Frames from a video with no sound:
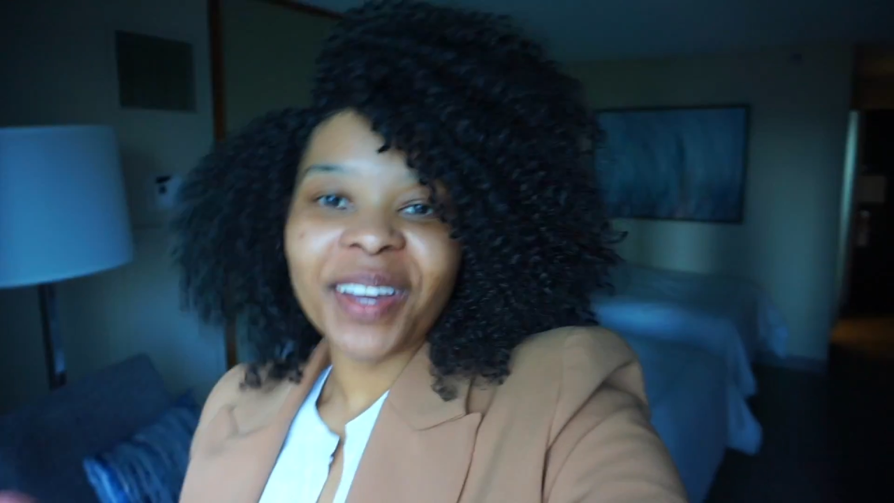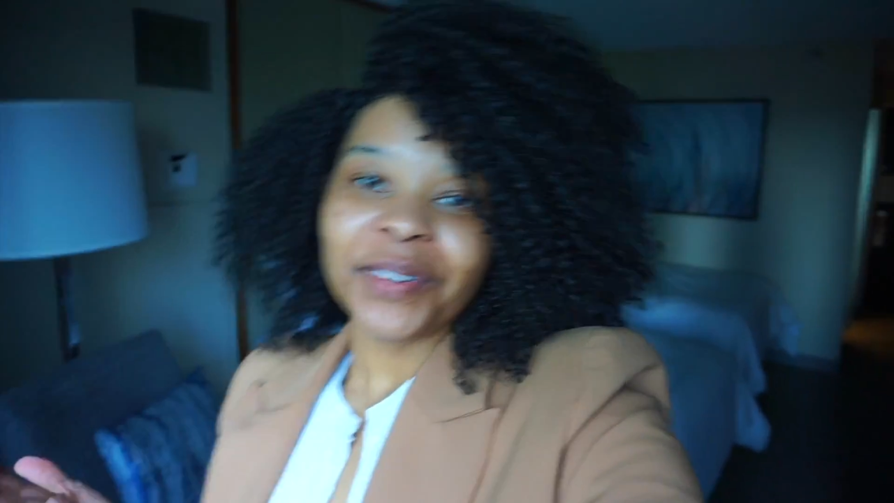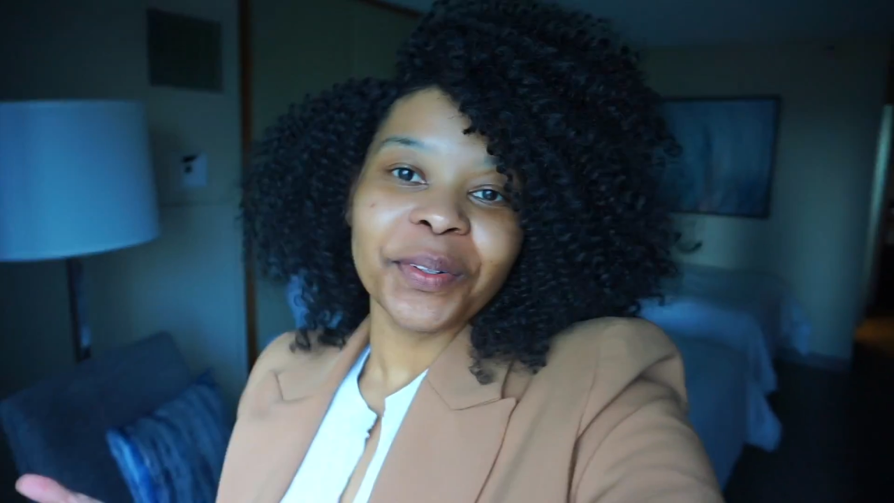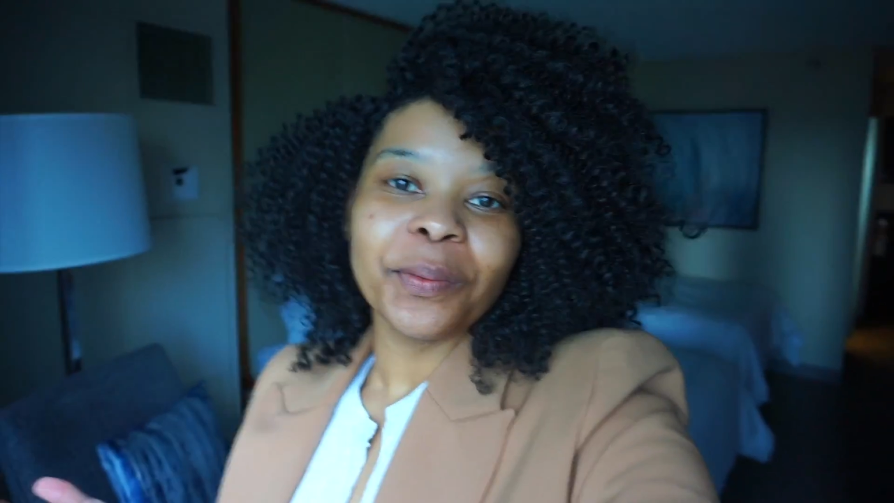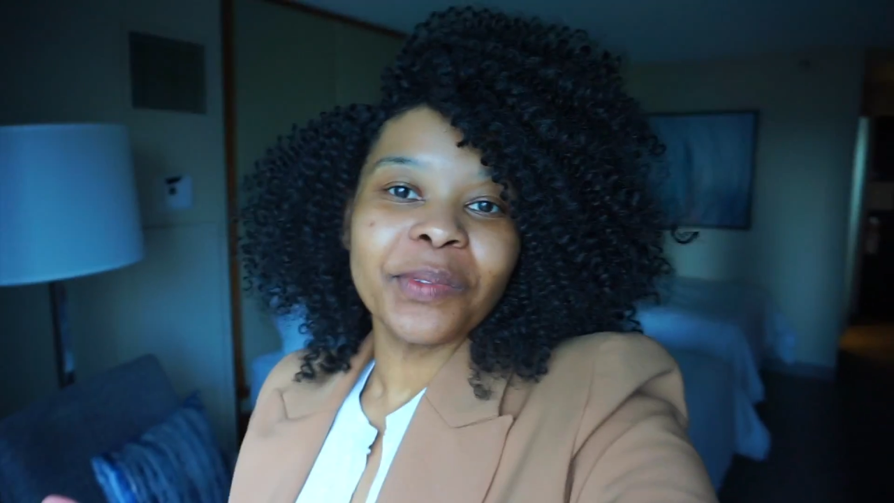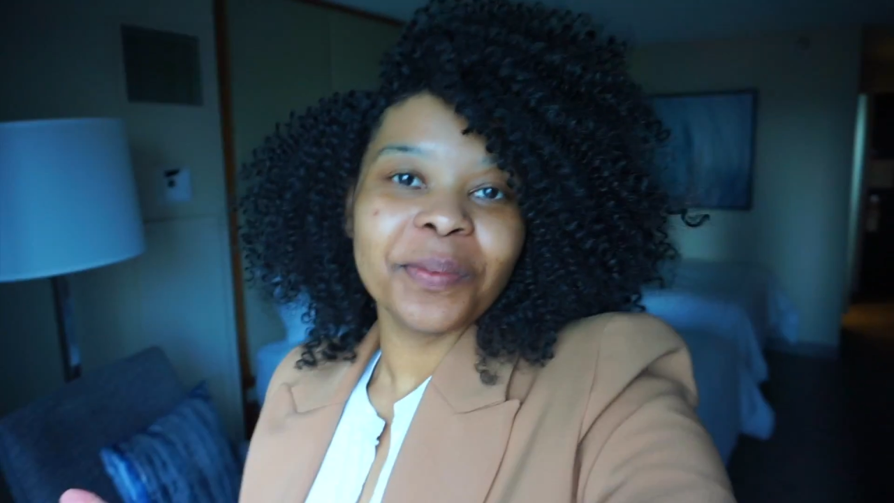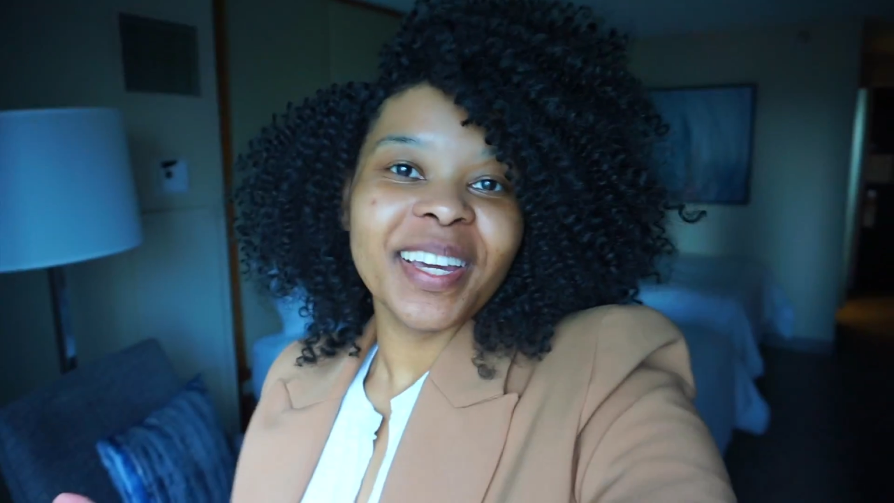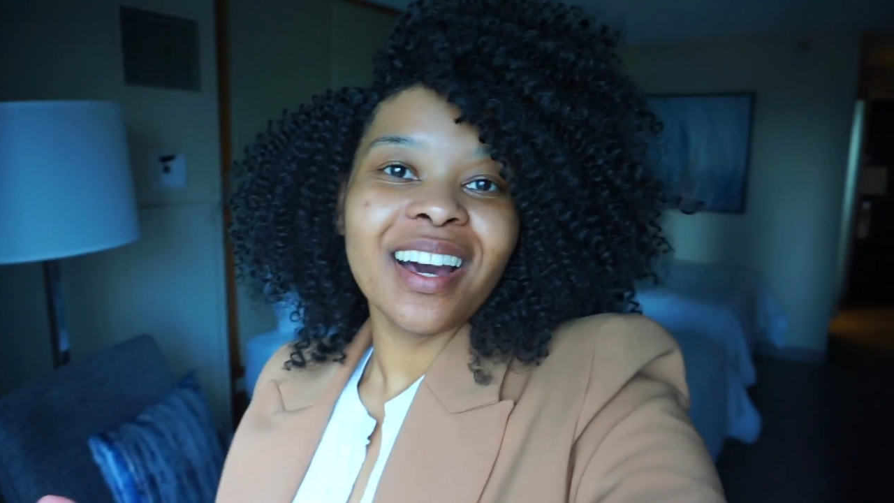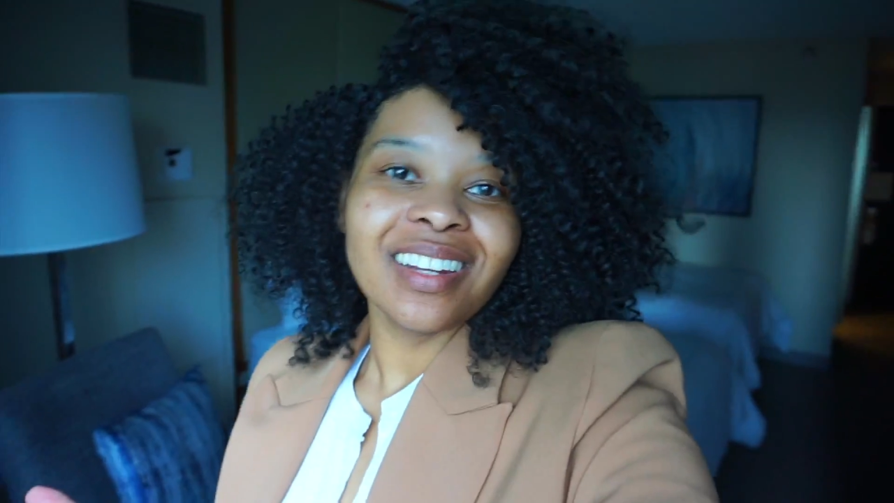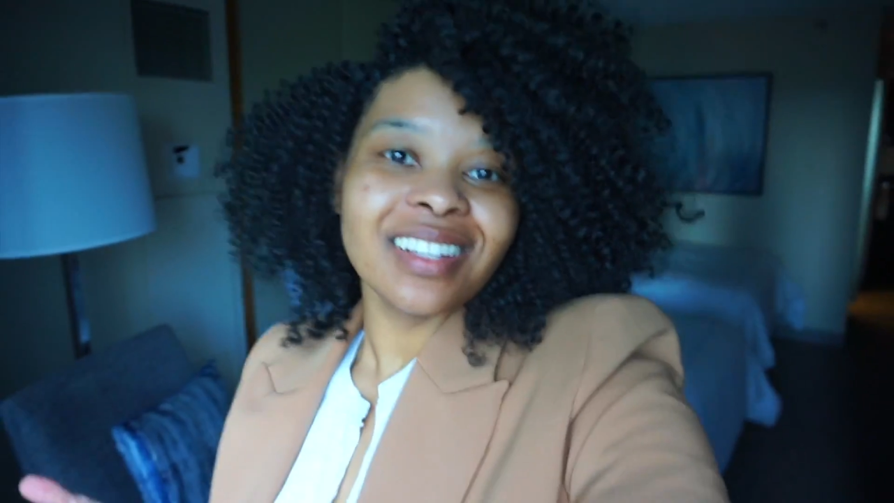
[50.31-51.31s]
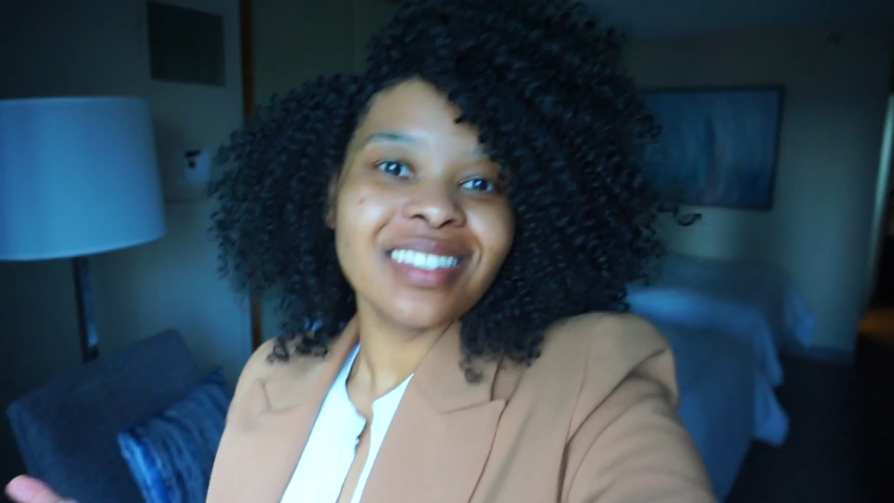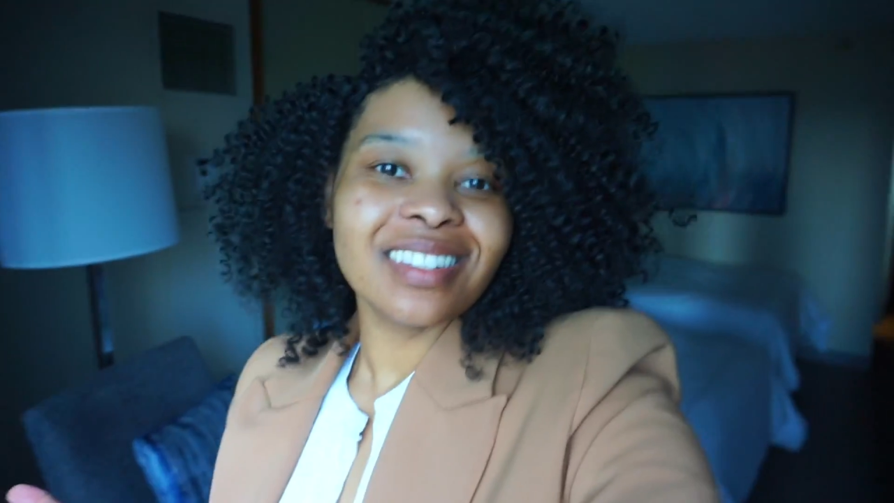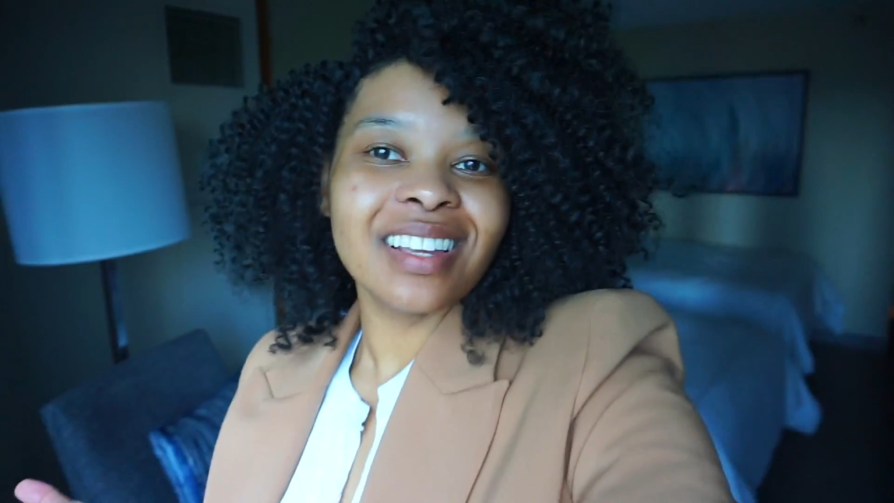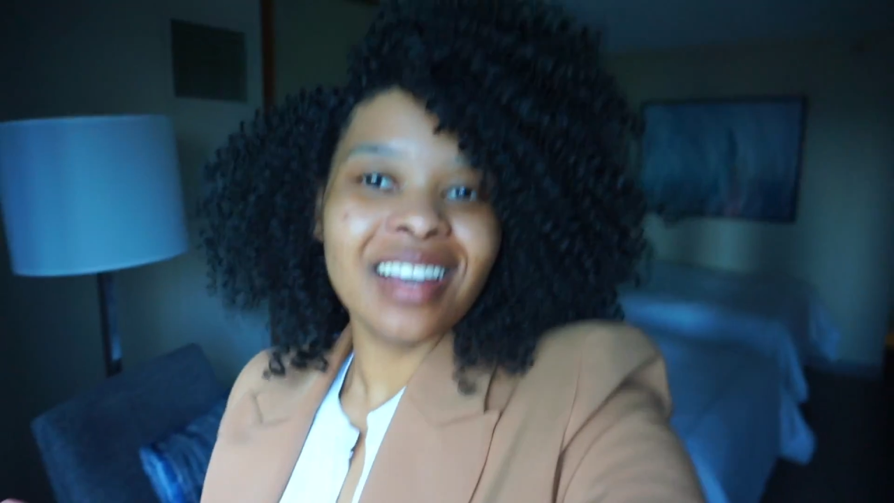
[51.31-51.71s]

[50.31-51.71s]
home, to be honest.